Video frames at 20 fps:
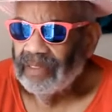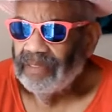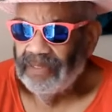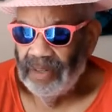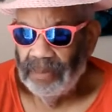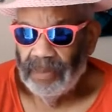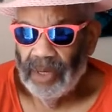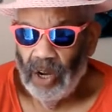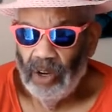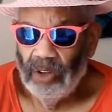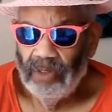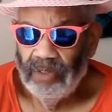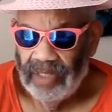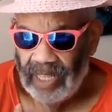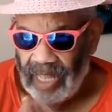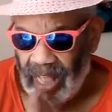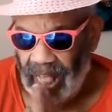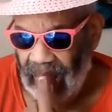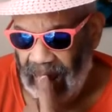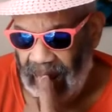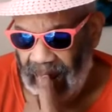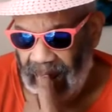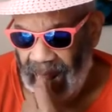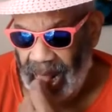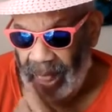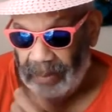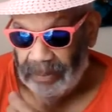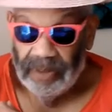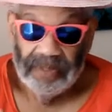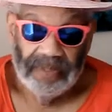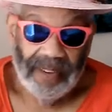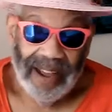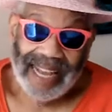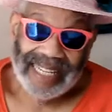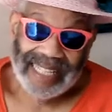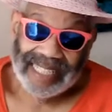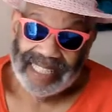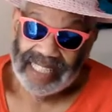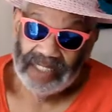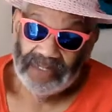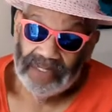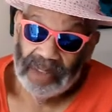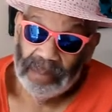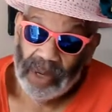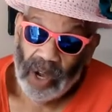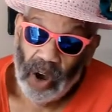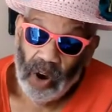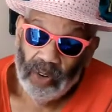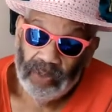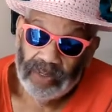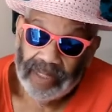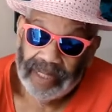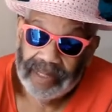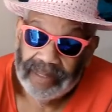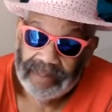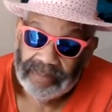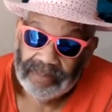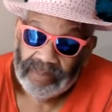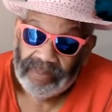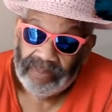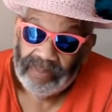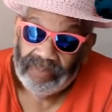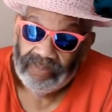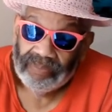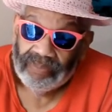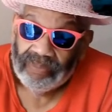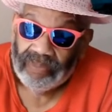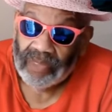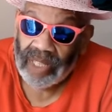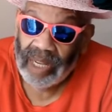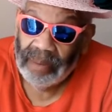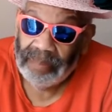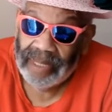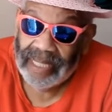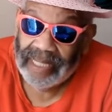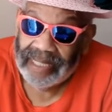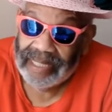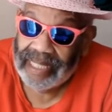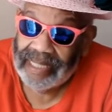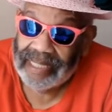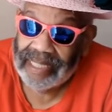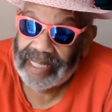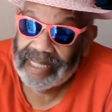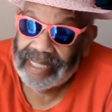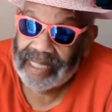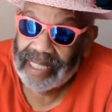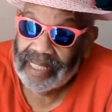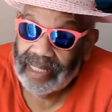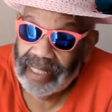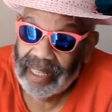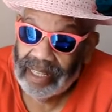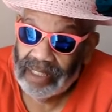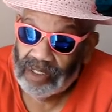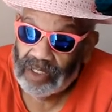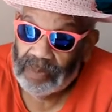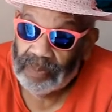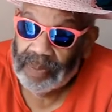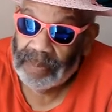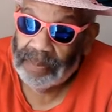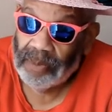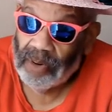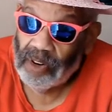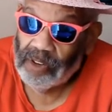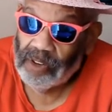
from COVID, providing it's from COVID. I mean, then they said a lot of those people